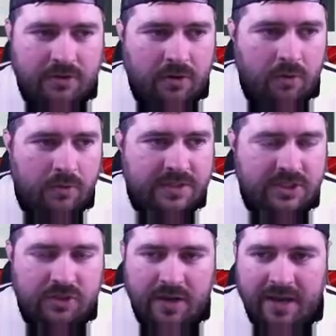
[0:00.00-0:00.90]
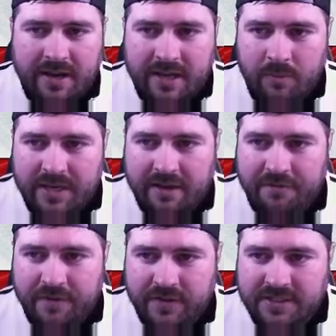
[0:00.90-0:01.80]
golds that you got. Again, we got
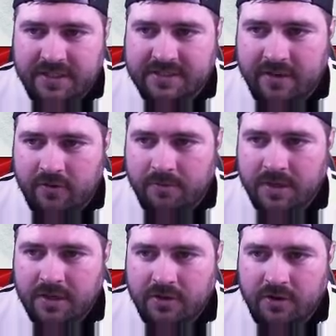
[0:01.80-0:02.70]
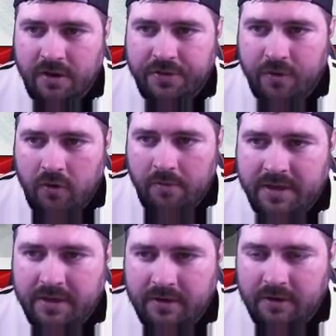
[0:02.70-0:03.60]
56 of them. You're going to throw
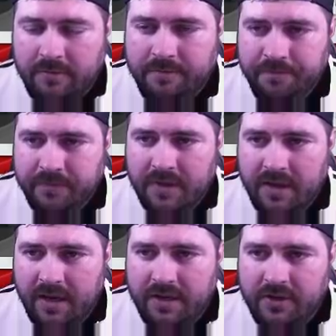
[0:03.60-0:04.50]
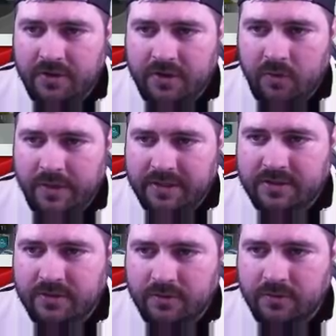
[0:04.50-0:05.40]
here, and you're going
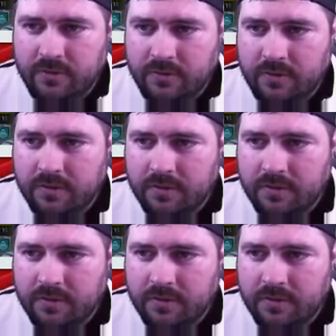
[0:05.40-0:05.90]
to